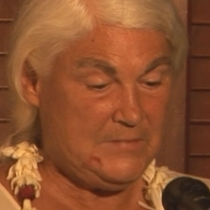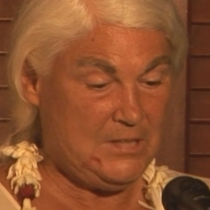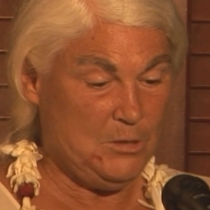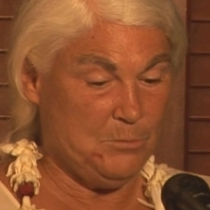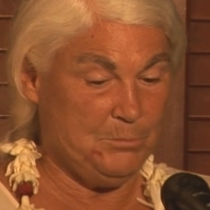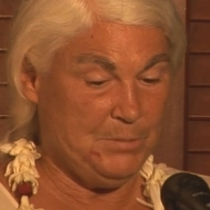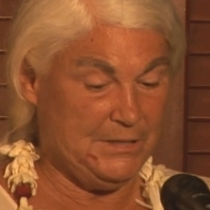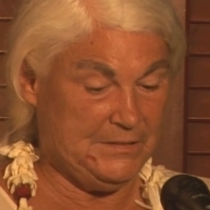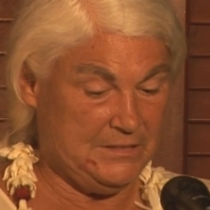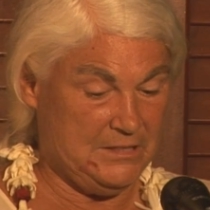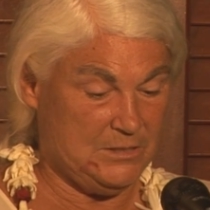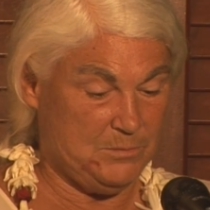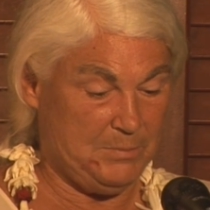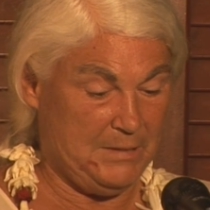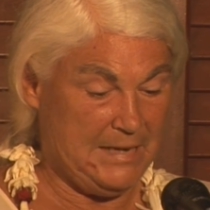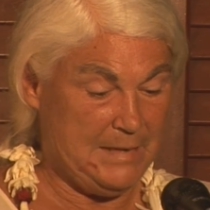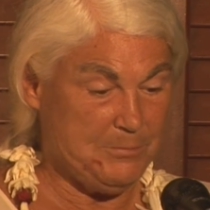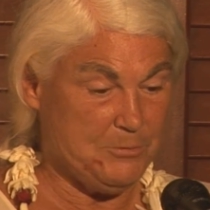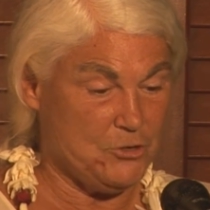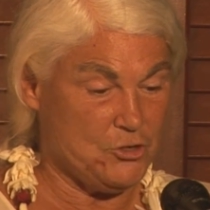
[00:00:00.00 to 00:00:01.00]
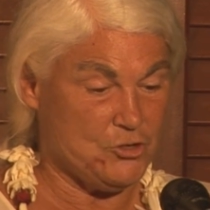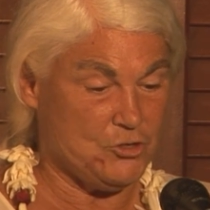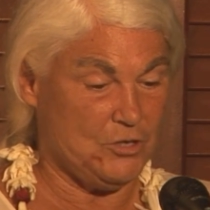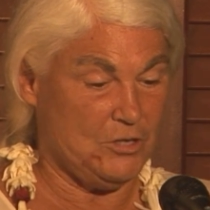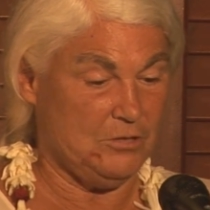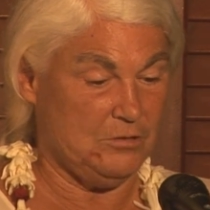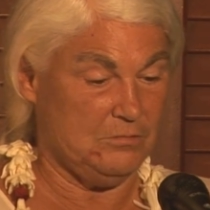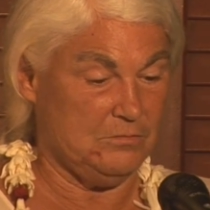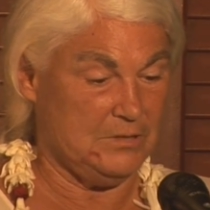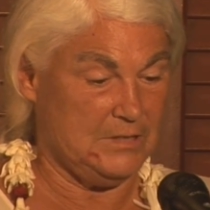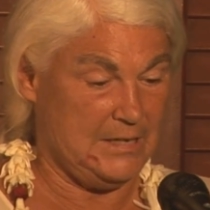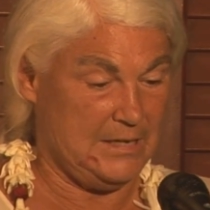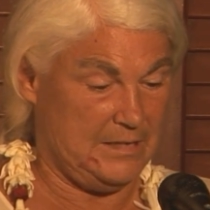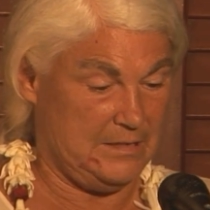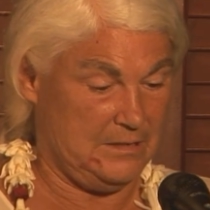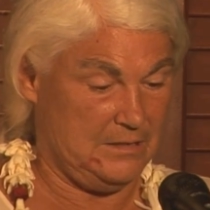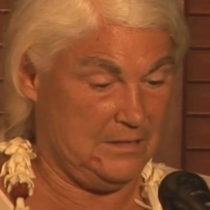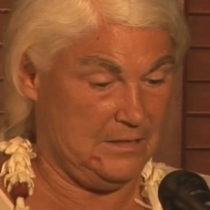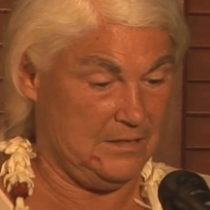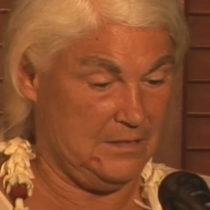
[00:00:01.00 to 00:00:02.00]
But this paper showed
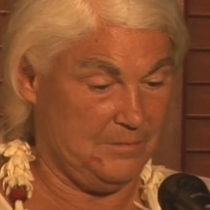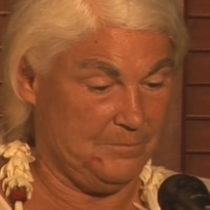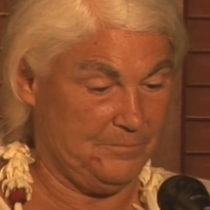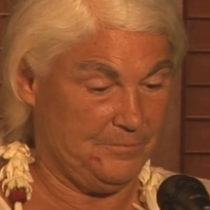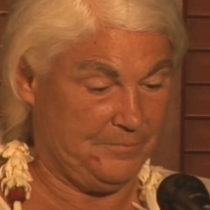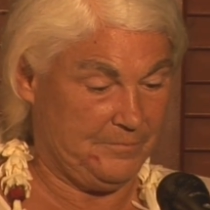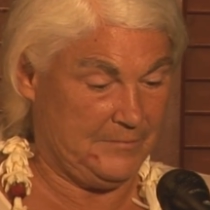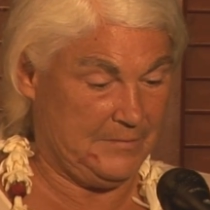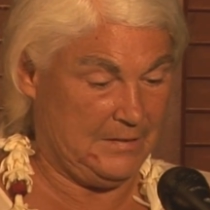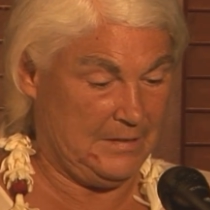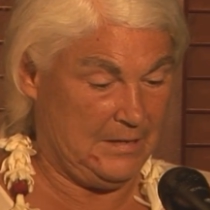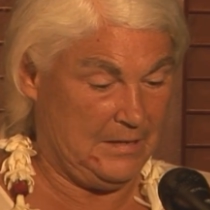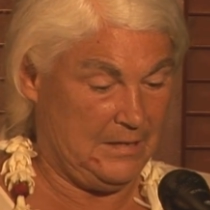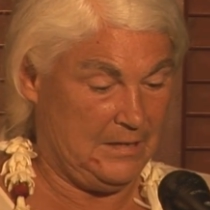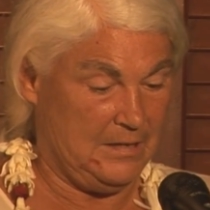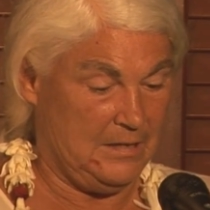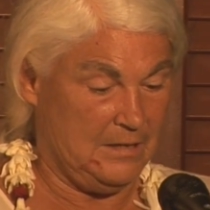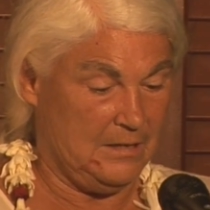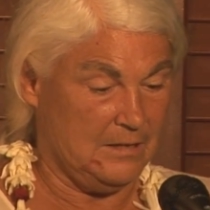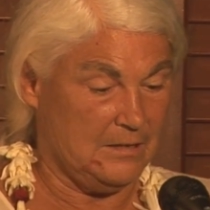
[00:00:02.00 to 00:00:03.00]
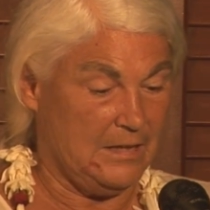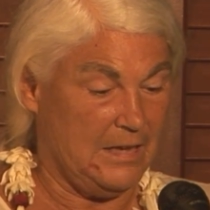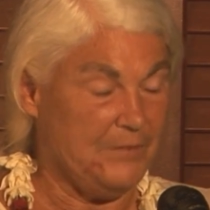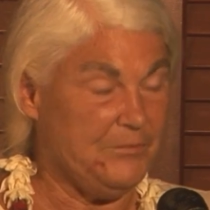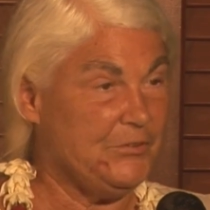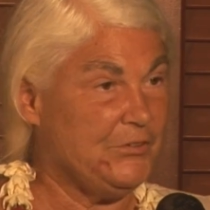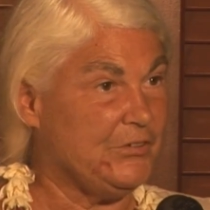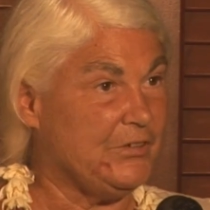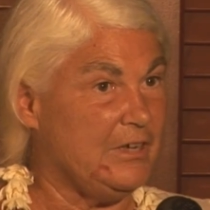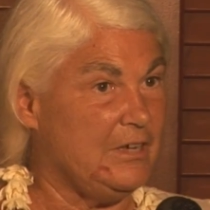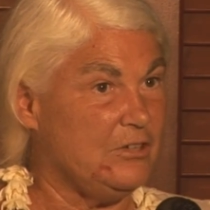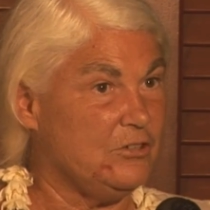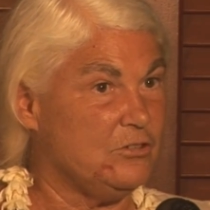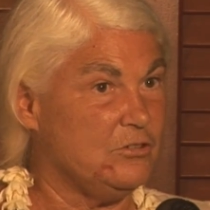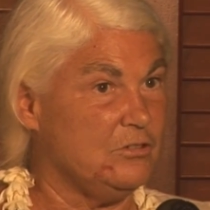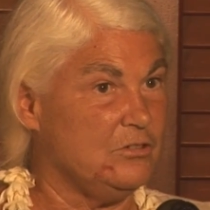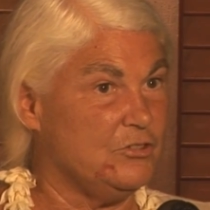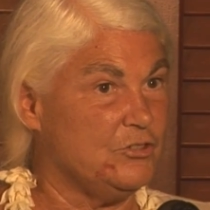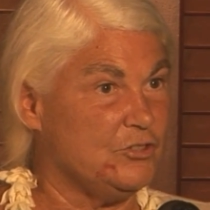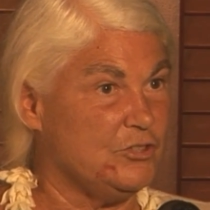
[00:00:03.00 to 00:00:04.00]
that glyphosate
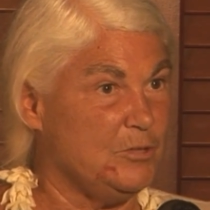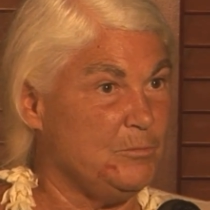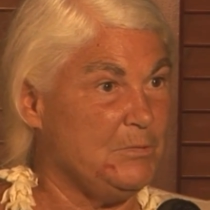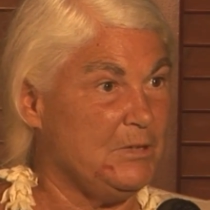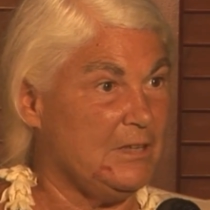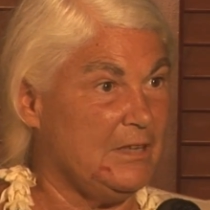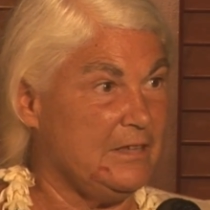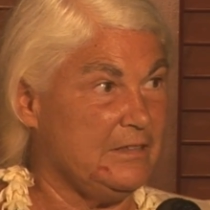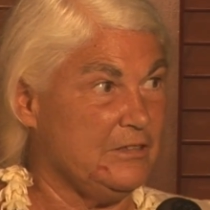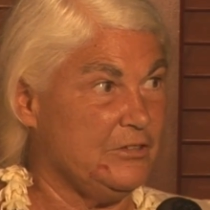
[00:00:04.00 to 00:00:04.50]
could stimulate,